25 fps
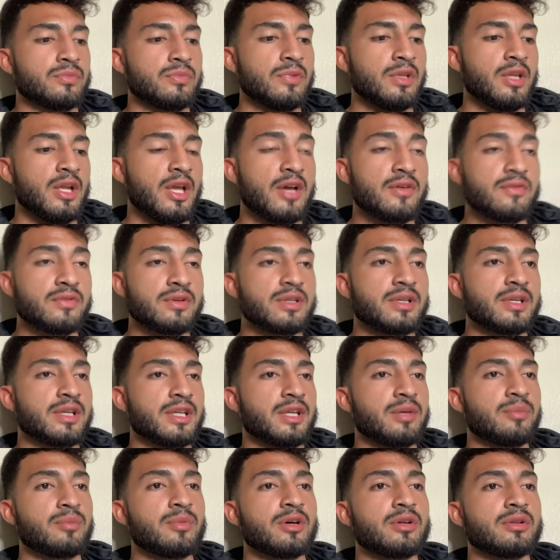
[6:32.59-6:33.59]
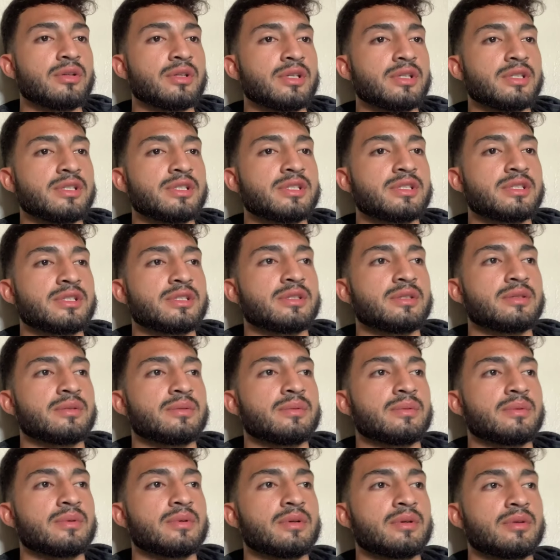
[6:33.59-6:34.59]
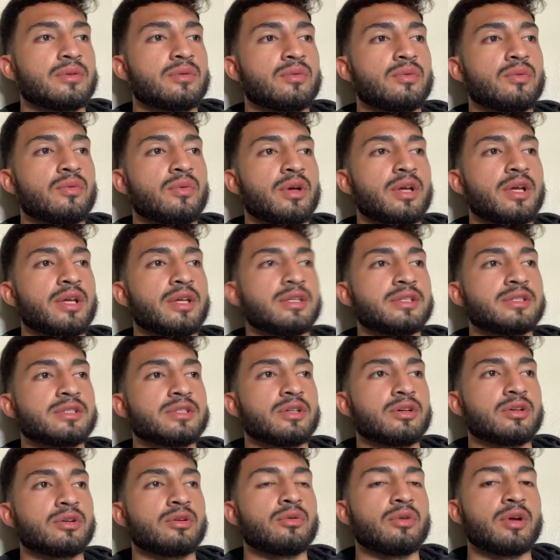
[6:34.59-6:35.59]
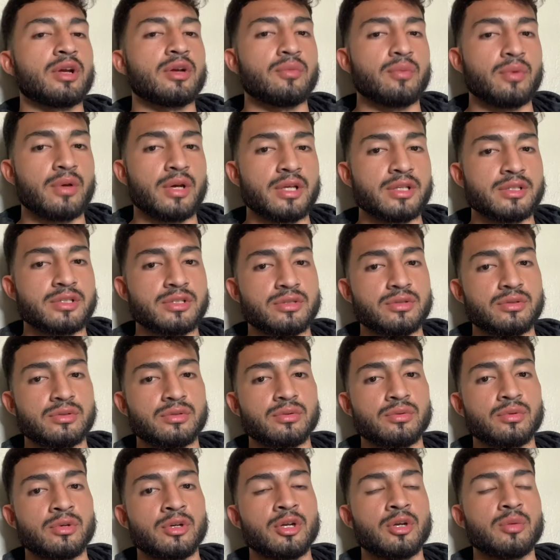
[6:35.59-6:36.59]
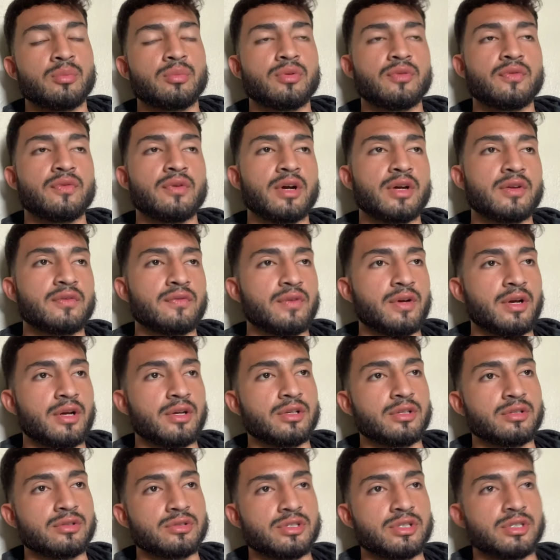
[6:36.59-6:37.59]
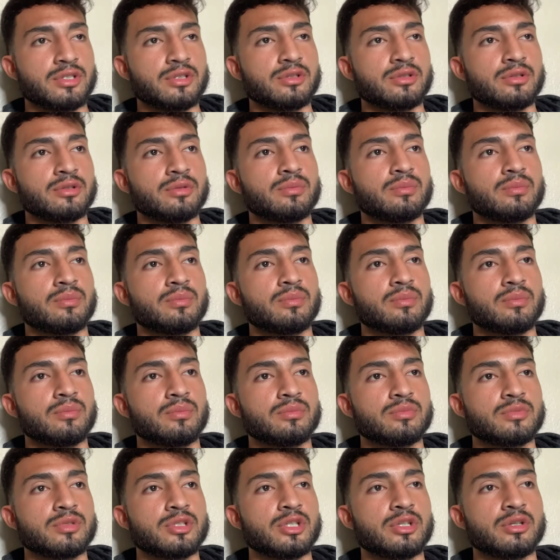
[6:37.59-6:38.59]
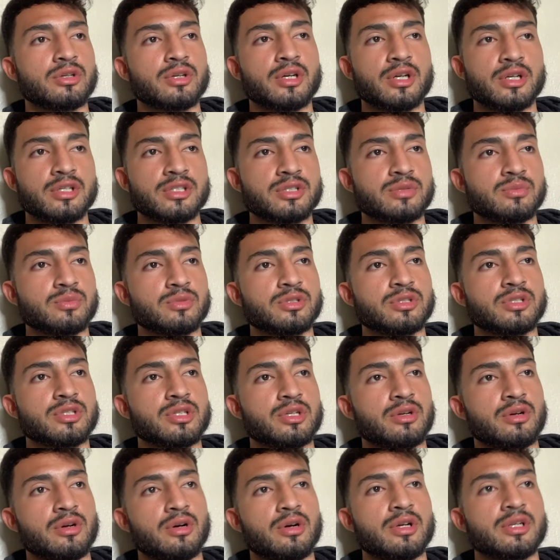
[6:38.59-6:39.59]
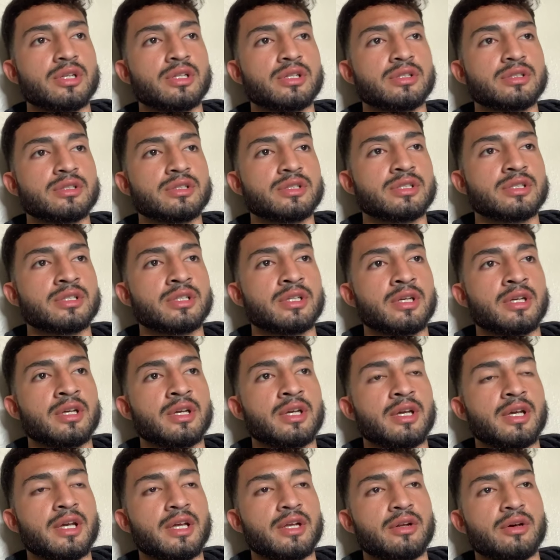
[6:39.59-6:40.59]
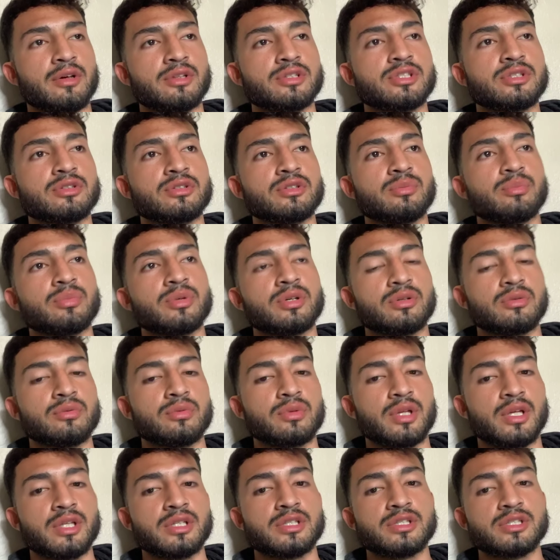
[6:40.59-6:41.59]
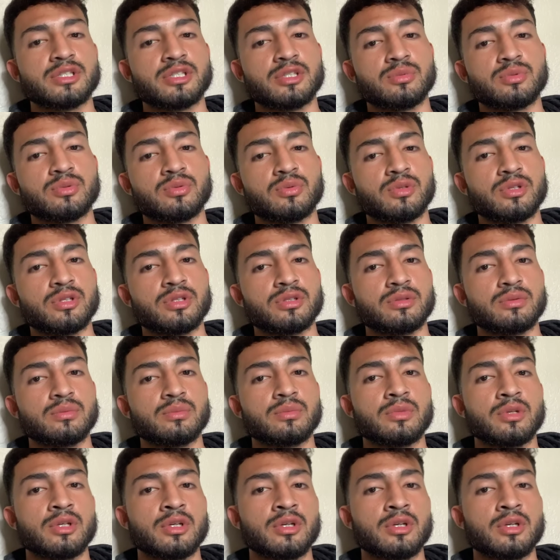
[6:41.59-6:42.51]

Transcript: Having an email list is a great way to provide value to your customers, to your audience, and also to build relationships with them.